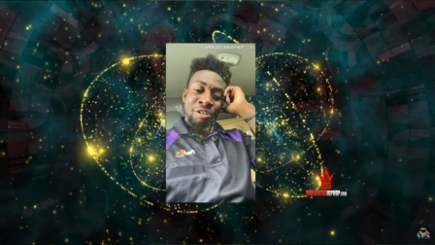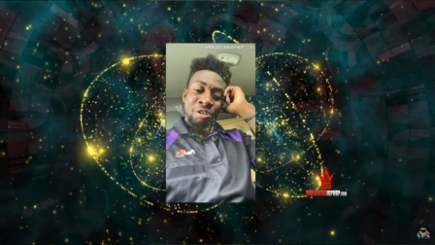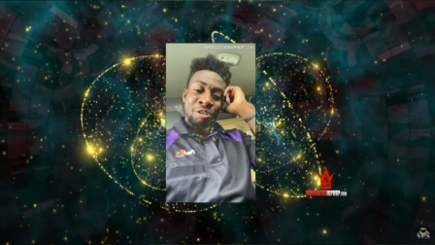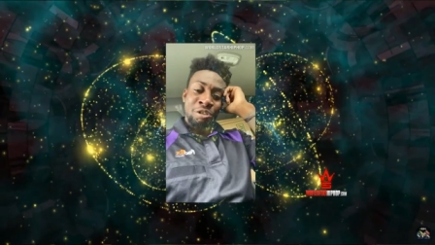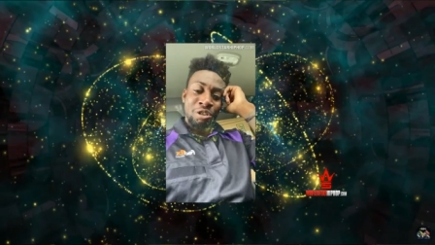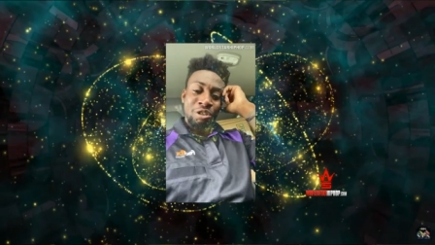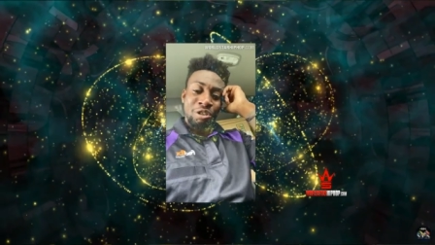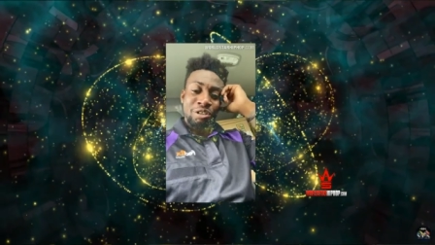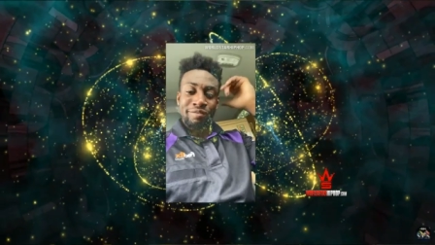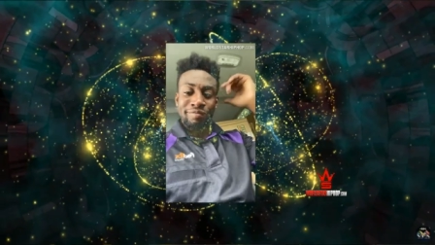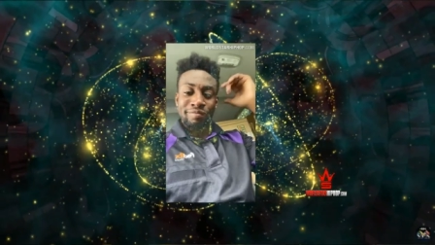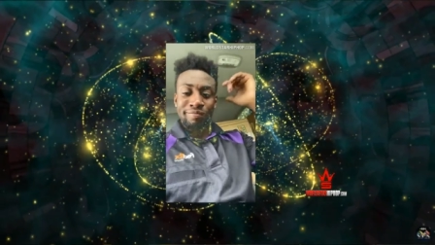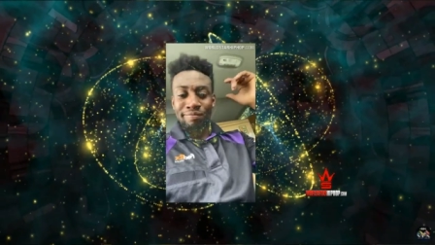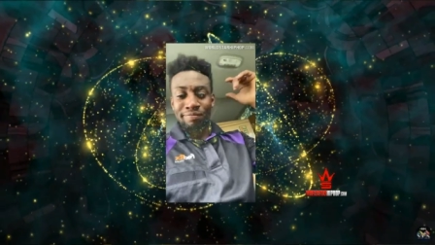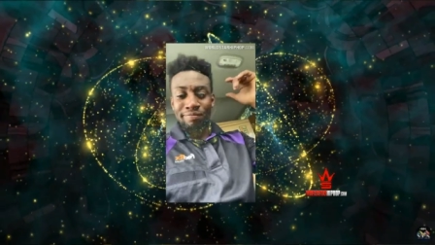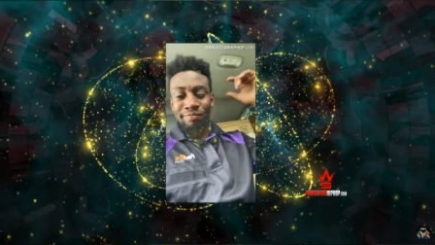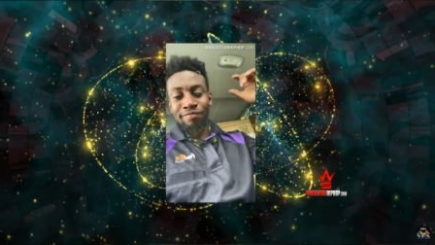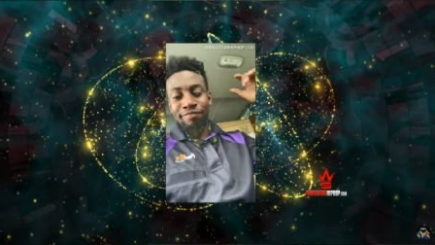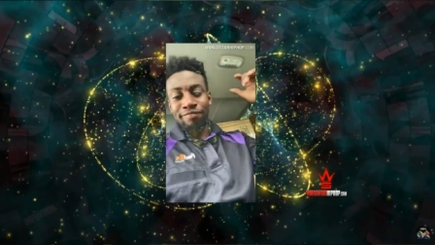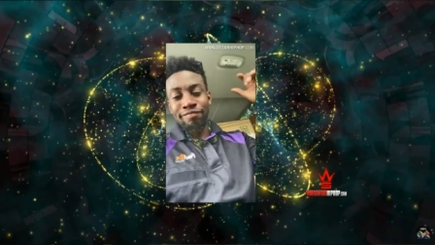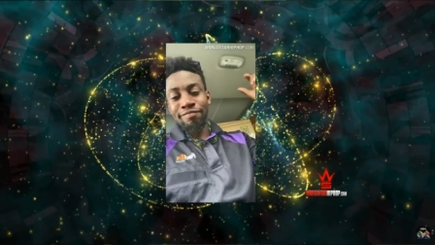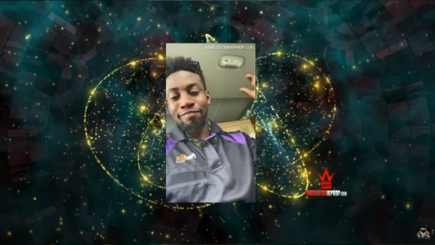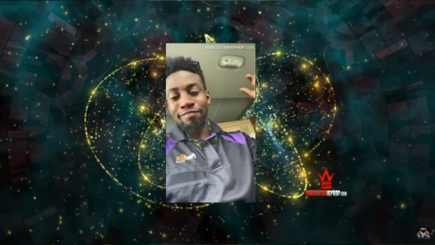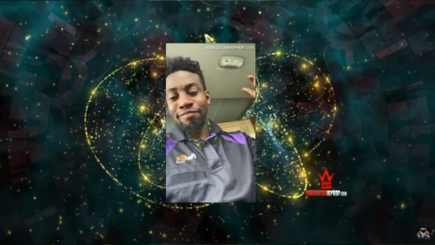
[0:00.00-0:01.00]
It's like,
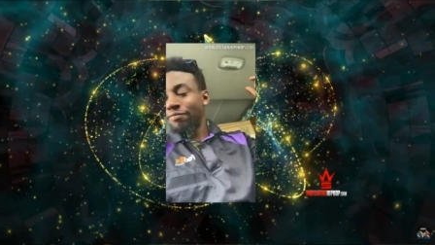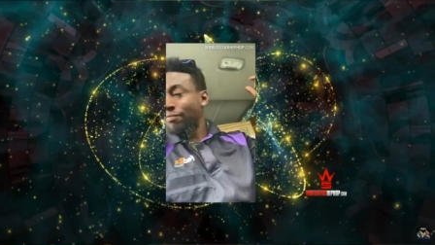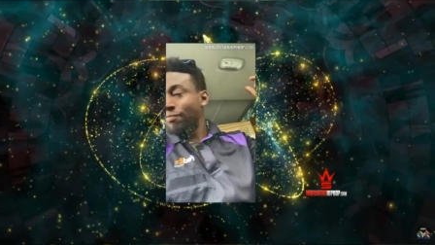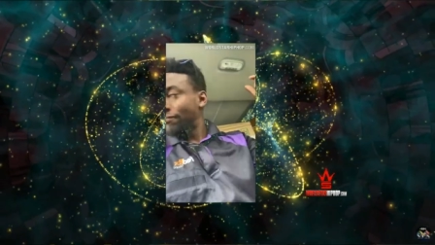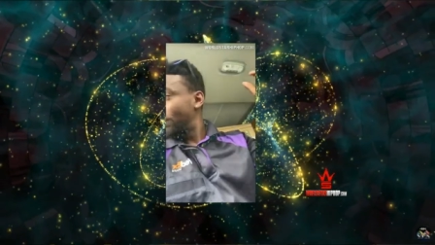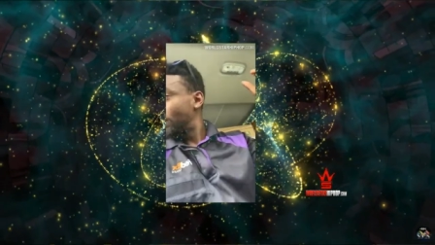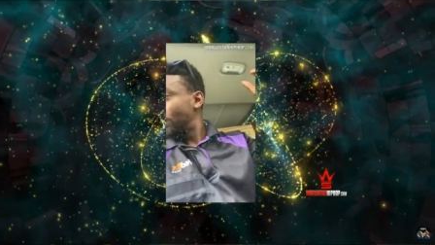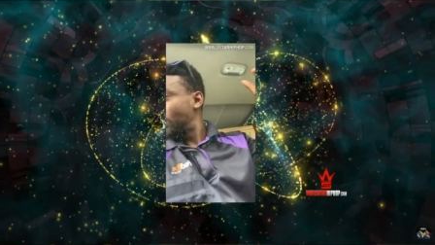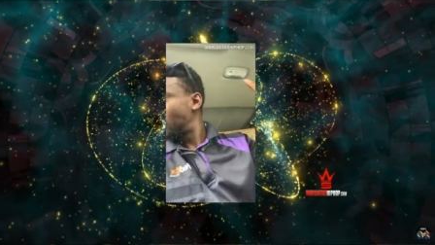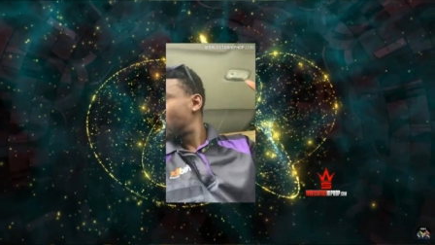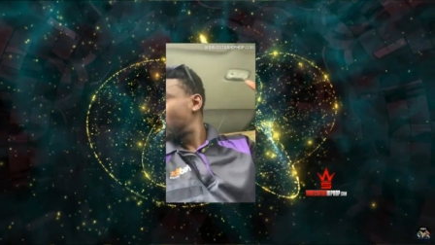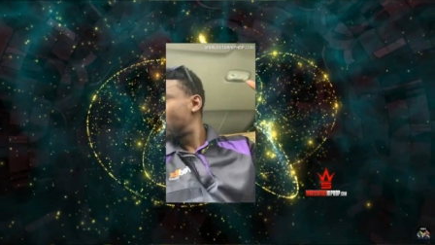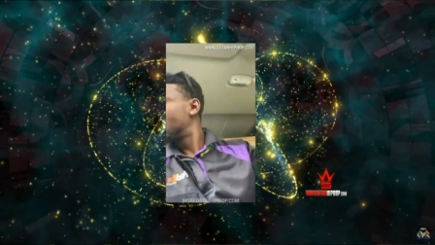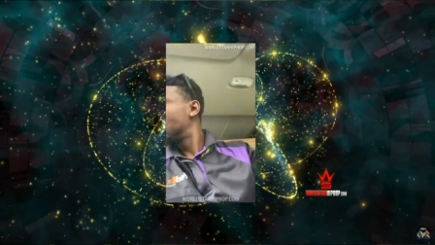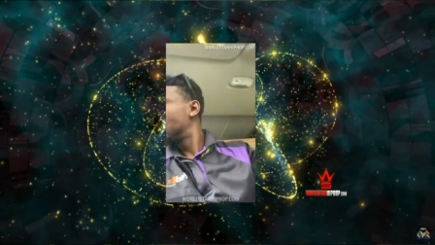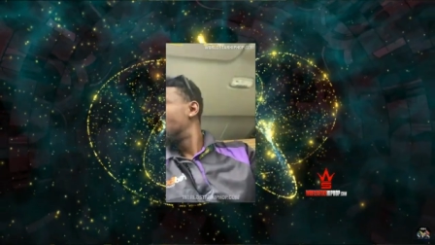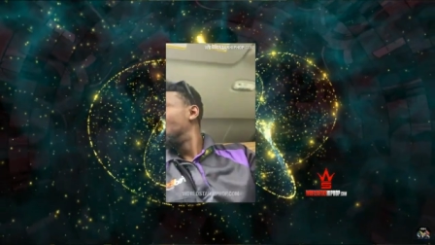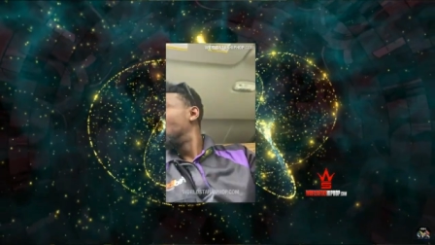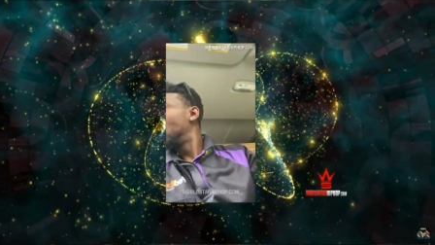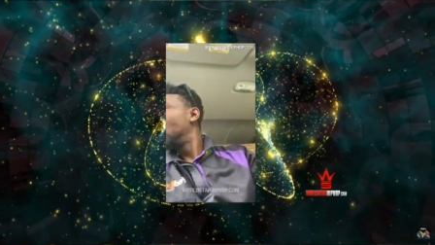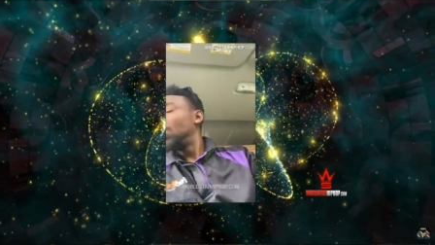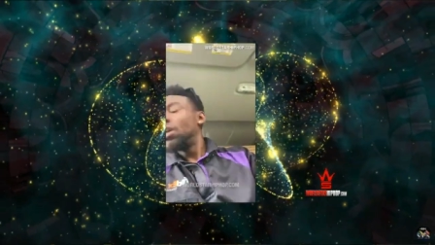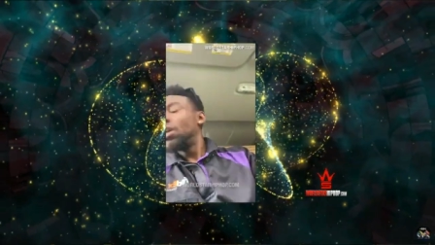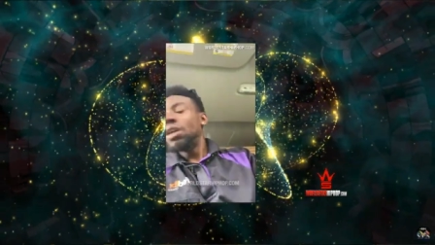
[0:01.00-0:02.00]

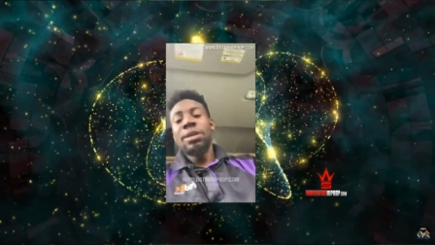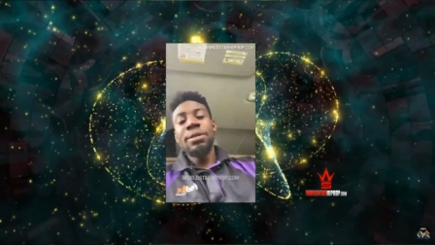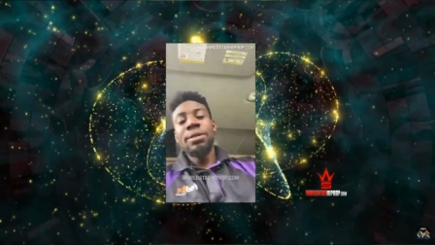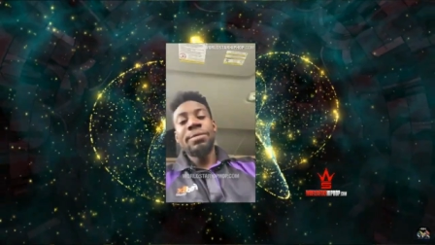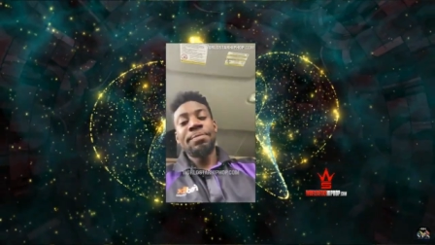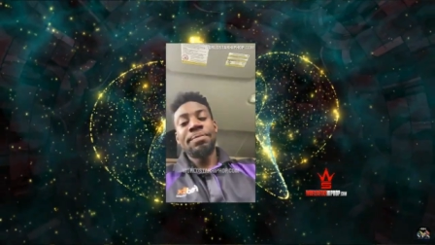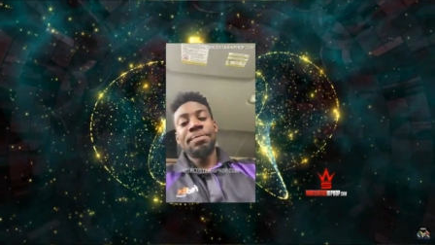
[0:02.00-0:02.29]
dude,